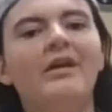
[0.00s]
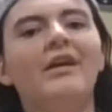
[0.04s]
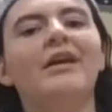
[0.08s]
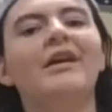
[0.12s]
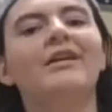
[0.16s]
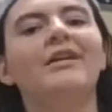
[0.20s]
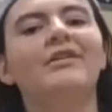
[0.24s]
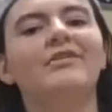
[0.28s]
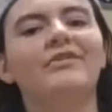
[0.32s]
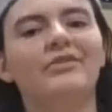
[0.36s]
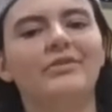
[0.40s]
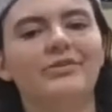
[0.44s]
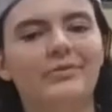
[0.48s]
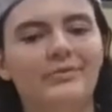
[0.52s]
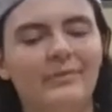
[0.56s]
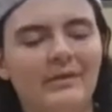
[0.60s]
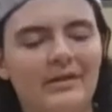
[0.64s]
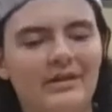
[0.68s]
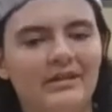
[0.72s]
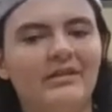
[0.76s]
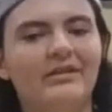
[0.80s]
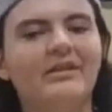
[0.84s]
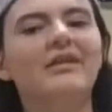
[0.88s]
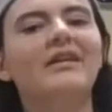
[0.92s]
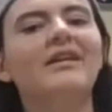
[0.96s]
and a
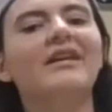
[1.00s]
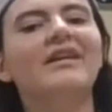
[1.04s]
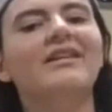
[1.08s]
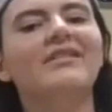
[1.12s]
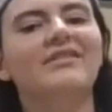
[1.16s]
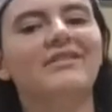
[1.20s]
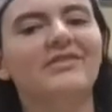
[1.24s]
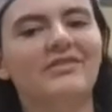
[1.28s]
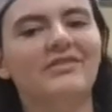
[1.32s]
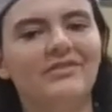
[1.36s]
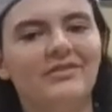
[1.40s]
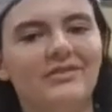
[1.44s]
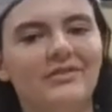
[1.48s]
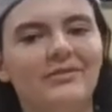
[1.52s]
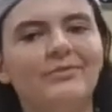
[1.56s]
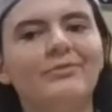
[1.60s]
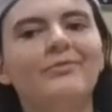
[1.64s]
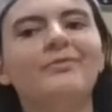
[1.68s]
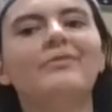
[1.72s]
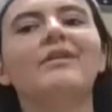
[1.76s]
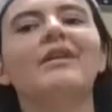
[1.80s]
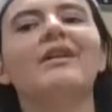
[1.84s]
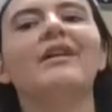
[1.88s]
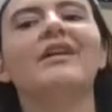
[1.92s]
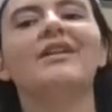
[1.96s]
1 and a 2
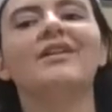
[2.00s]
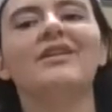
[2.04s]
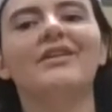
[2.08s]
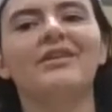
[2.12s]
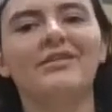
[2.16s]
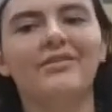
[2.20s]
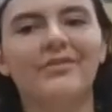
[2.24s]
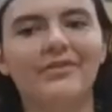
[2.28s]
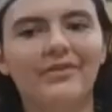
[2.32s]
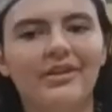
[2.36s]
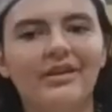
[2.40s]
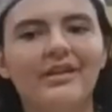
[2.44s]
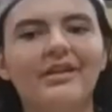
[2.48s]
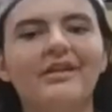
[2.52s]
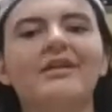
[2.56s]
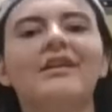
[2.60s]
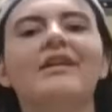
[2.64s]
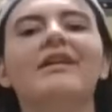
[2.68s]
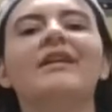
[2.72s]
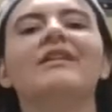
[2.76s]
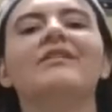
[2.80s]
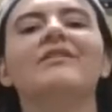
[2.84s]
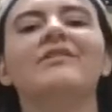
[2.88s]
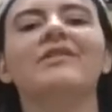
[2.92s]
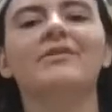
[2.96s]
and a 3
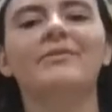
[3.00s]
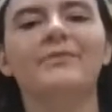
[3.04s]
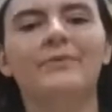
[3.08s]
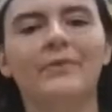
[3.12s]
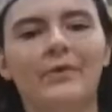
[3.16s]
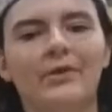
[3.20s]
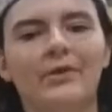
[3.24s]
and a 4.